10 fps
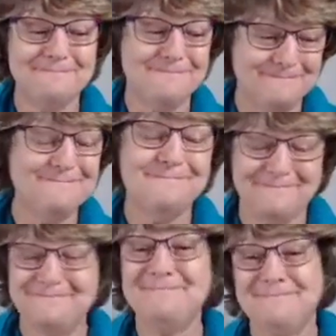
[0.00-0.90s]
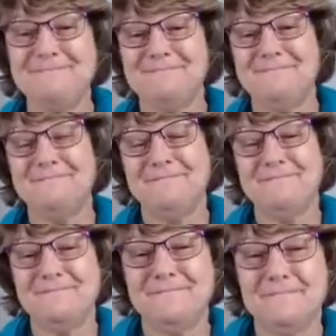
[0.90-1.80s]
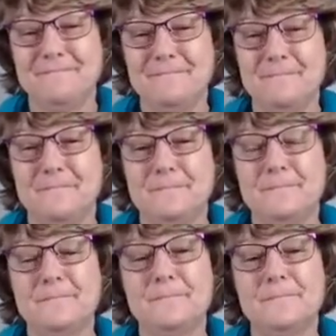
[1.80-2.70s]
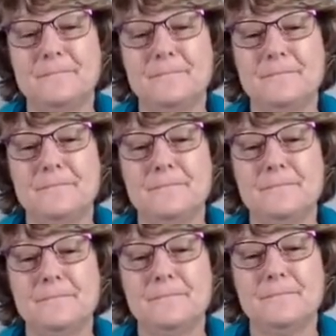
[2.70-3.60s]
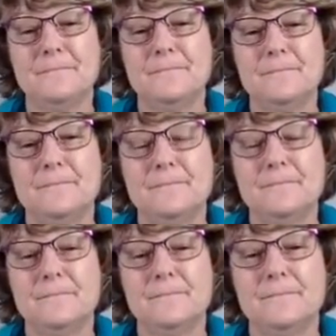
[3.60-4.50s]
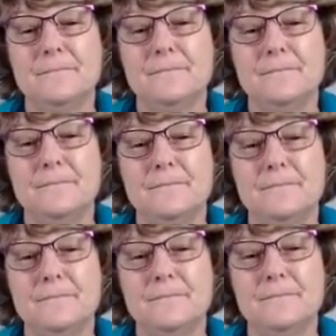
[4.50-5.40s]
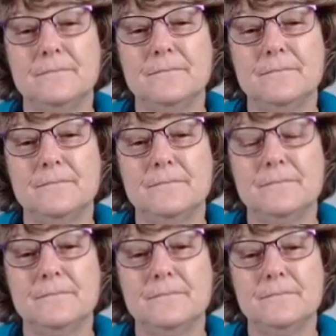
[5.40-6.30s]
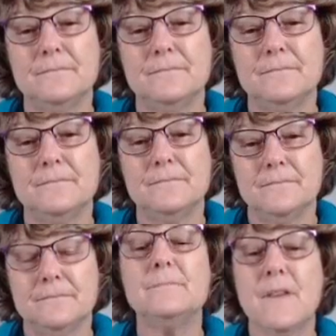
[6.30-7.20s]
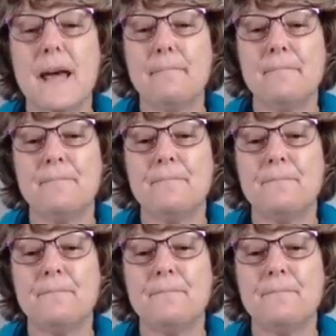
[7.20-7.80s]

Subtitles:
The person shown says nothing.